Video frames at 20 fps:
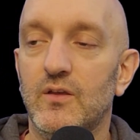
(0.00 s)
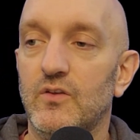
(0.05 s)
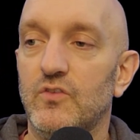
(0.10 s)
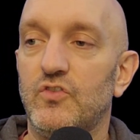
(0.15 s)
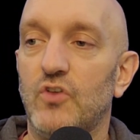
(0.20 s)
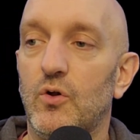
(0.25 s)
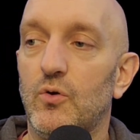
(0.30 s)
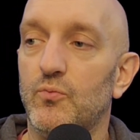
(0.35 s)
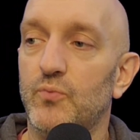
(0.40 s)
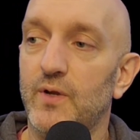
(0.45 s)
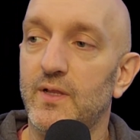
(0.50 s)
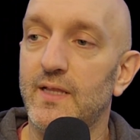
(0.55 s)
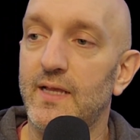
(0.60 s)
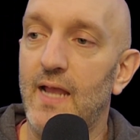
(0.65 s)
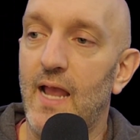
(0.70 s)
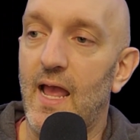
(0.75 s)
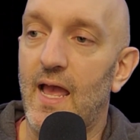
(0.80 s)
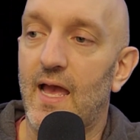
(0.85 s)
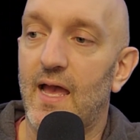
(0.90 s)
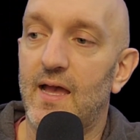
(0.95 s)
So really
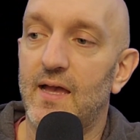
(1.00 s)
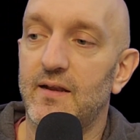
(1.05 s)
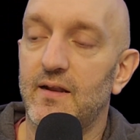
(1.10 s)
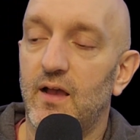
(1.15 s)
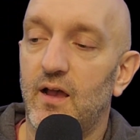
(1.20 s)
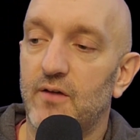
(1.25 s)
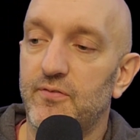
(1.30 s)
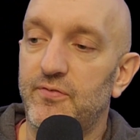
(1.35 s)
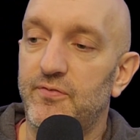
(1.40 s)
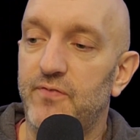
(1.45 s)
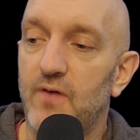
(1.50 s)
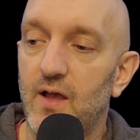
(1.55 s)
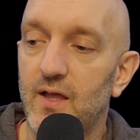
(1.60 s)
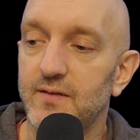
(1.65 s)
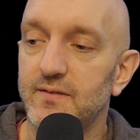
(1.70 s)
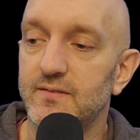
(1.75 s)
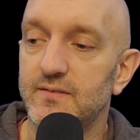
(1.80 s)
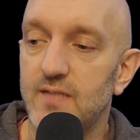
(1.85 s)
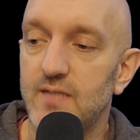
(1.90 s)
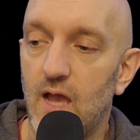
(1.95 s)
had a
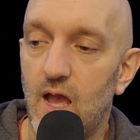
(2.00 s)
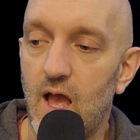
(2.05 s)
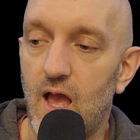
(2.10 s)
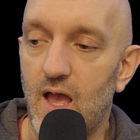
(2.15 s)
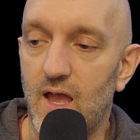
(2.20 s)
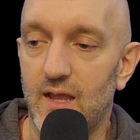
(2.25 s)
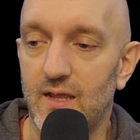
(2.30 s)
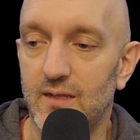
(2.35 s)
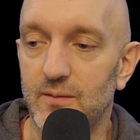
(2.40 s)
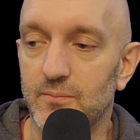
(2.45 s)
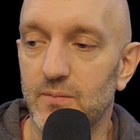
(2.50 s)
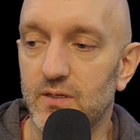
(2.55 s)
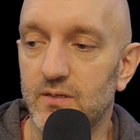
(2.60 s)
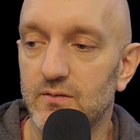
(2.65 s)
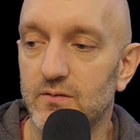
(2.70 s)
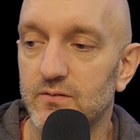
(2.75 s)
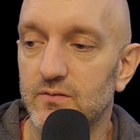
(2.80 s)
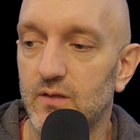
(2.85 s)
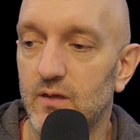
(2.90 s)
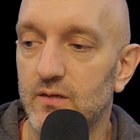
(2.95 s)
fun time.
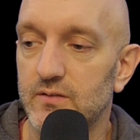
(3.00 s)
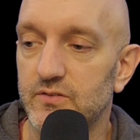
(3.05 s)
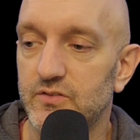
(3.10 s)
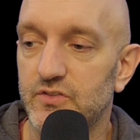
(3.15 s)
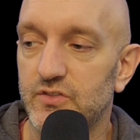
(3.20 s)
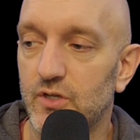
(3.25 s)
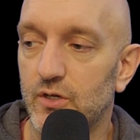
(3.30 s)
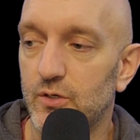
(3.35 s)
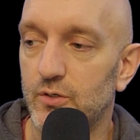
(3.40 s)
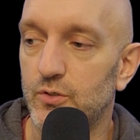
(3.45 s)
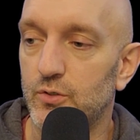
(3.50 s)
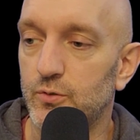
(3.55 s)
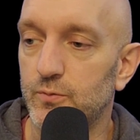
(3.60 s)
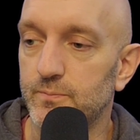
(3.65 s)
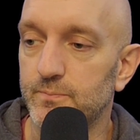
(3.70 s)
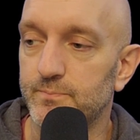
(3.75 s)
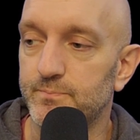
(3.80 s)
So